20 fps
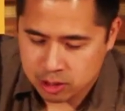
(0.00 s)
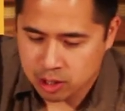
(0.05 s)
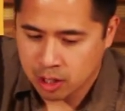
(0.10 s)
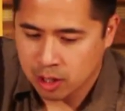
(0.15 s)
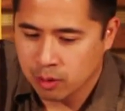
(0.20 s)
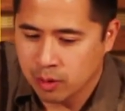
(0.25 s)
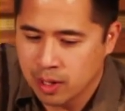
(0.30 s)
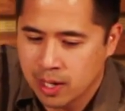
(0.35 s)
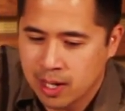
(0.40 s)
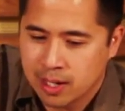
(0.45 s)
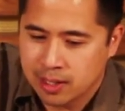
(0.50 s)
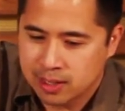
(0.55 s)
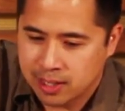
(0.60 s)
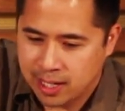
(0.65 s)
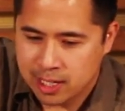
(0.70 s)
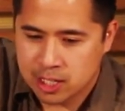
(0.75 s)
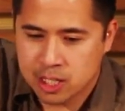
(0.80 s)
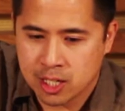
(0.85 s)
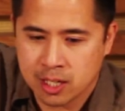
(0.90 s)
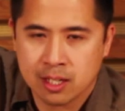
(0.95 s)
So
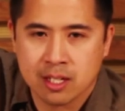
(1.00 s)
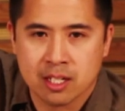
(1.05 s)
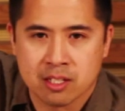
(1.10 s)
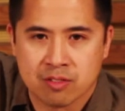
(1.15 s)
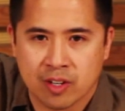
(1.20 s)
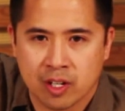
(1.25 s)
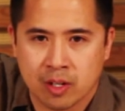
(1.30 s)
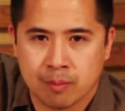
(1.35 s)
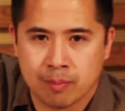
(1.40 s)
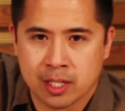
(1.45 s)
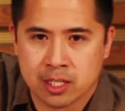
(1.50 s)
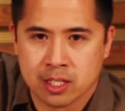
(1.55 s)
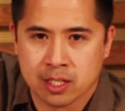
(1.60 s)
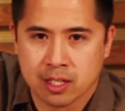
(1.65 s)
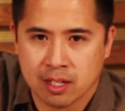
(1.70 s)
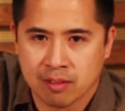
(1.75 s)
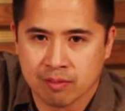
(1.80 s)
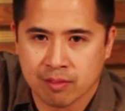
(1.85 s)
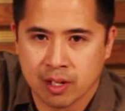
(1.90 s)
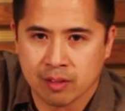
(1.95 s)
teaching is very much
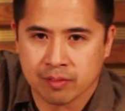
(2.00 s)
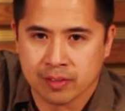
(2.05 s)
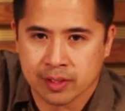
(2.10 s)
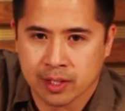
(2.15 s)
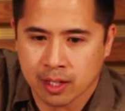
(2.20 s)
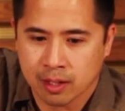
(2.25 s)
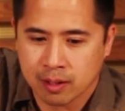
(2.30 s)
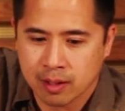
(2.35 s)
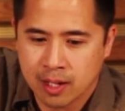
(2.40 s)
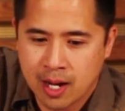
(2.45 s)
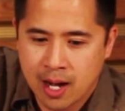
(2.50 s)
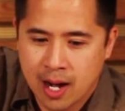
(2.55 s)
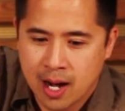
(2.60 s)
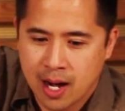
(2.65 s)
involved in there.